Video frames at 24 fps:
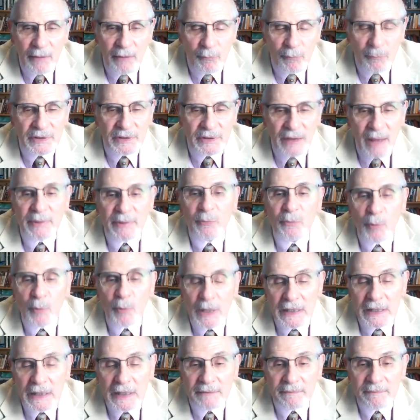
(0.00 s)
and would not be
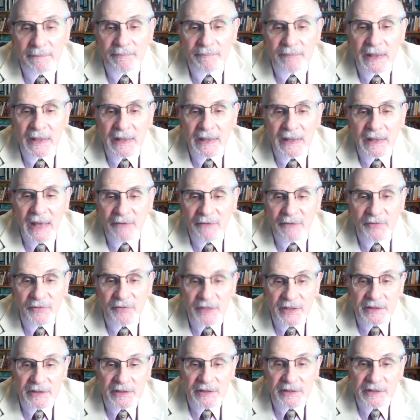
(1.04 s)
weakened. And
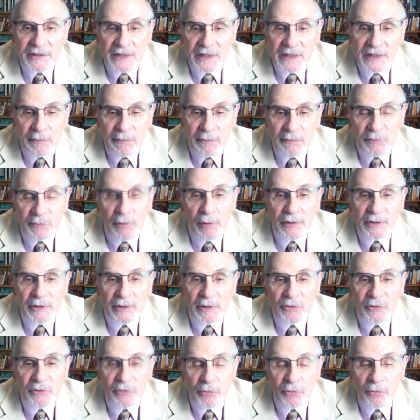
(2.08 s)
for this, he was
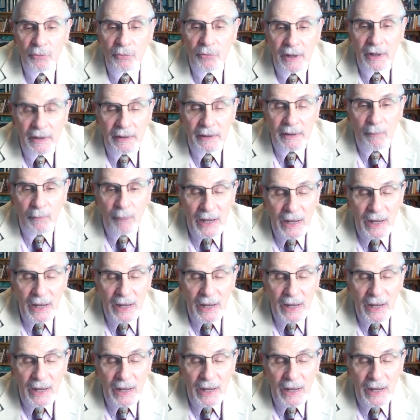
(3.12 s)
willing to